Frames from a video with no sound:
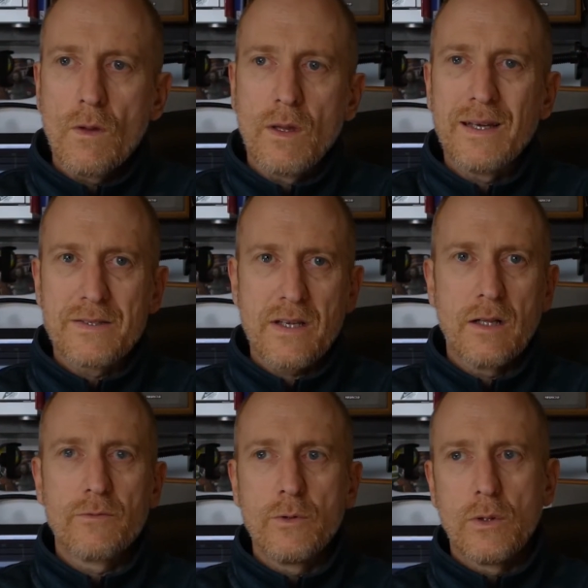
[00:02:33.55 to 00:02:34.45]

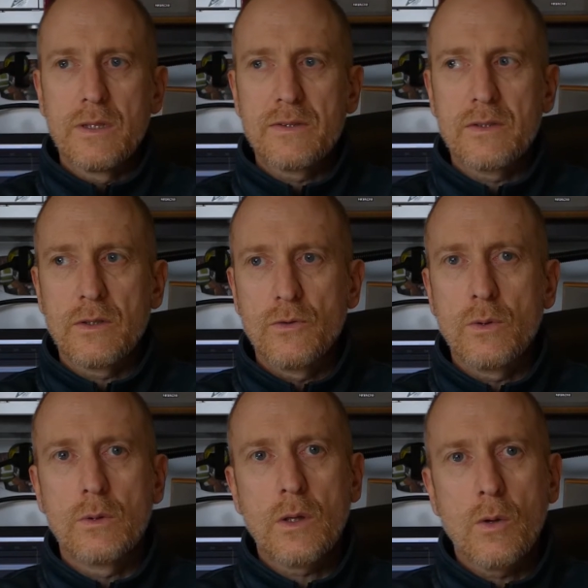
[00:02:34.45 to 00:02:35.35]
itself, you are listening
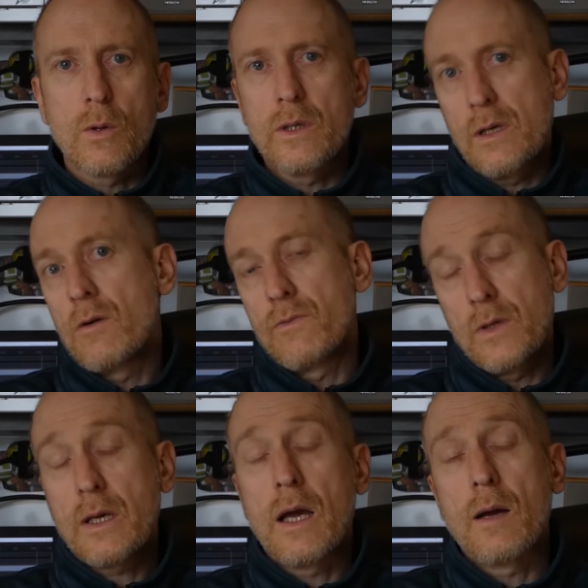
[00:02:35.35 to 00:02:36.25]
to a recording of the
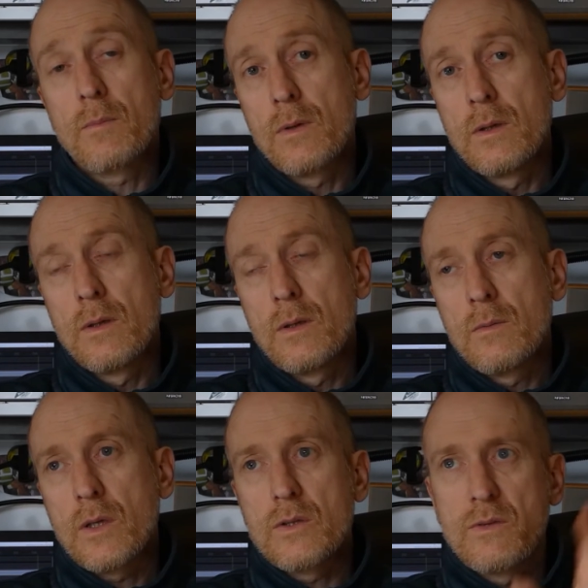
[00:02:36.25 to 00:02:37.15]
cab,
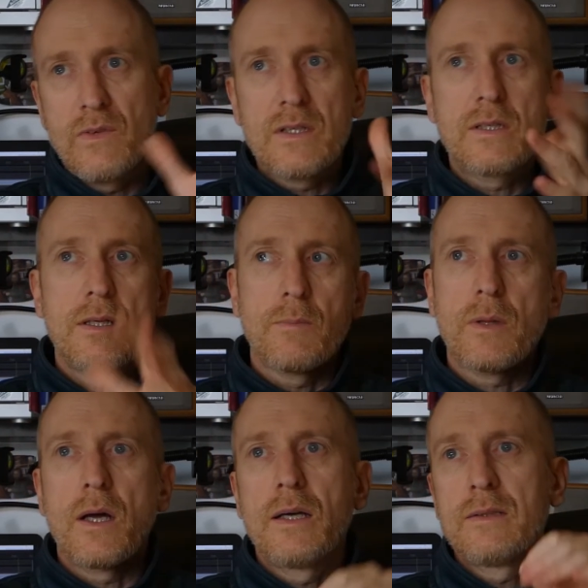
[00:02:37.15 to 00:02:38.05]
because the VST
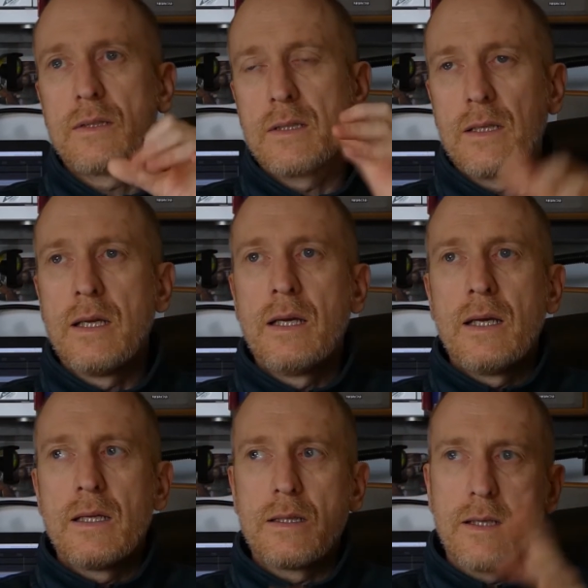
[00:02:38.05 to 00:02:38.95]
applies it and
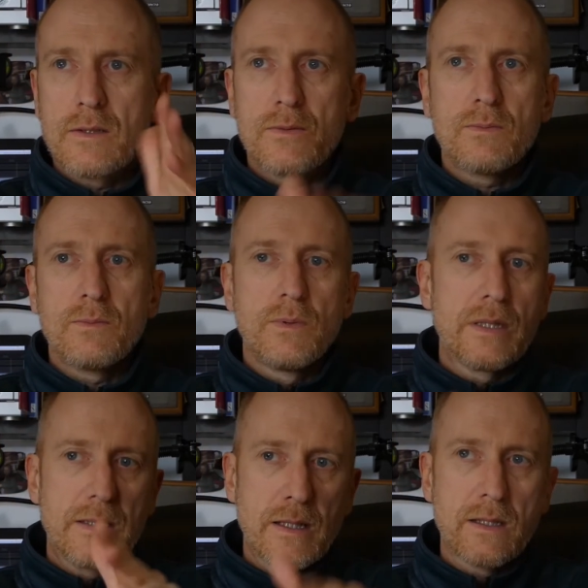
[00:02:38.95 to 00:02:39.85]
it does what
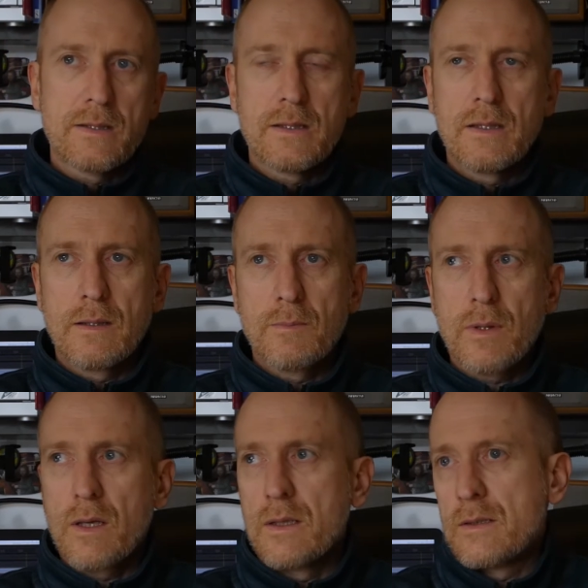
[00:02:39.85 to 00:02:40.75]
it does and it
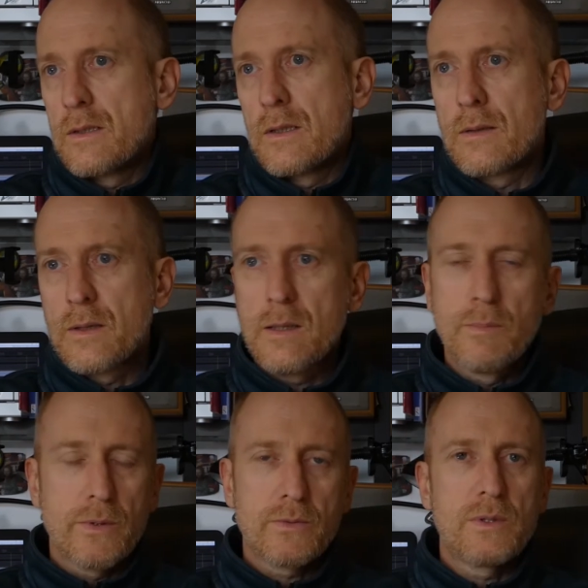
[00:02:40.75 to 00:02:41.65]
applies the
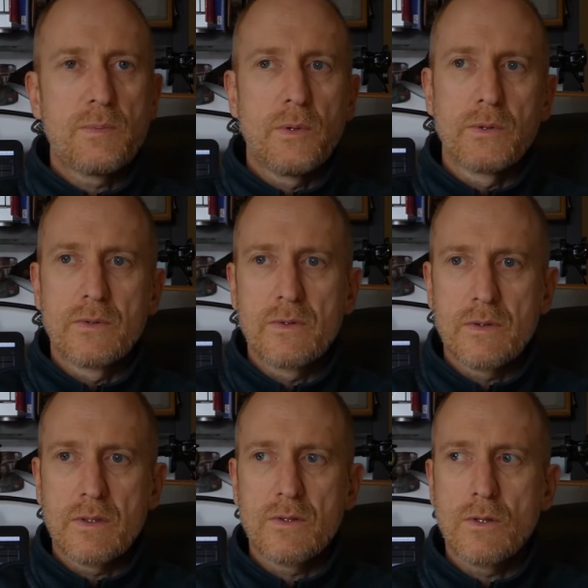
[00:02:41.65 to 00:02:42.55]
impulse responses,
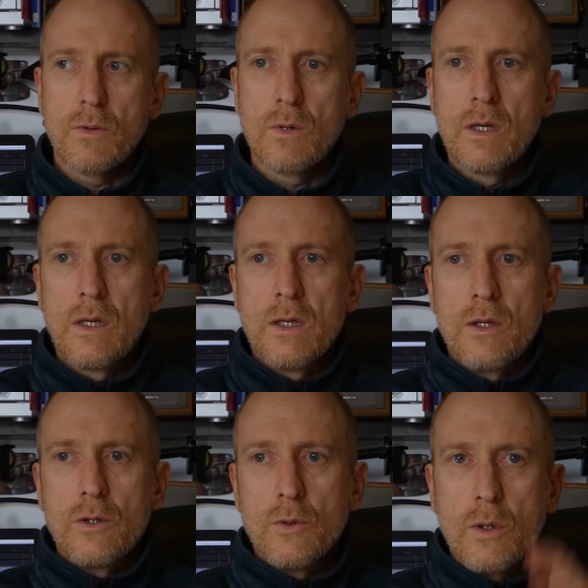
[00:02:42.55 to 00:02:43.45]
and so
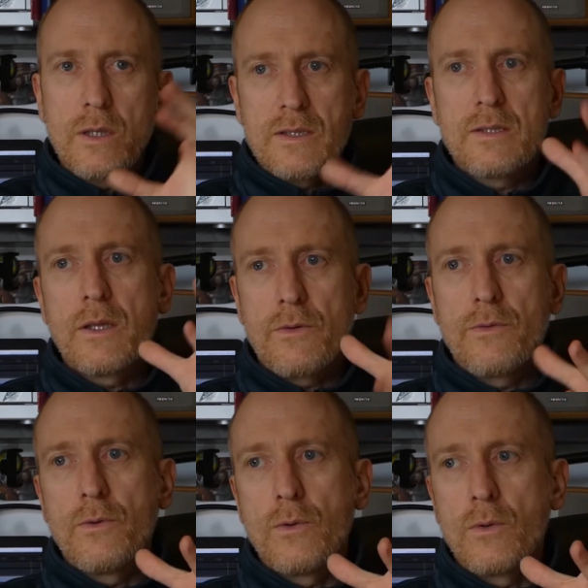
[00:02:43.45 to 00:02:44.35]
you are listening
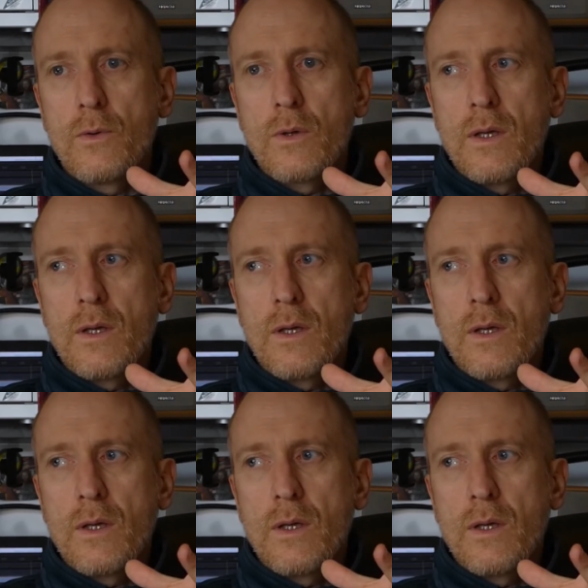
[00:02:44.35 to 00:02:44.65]
through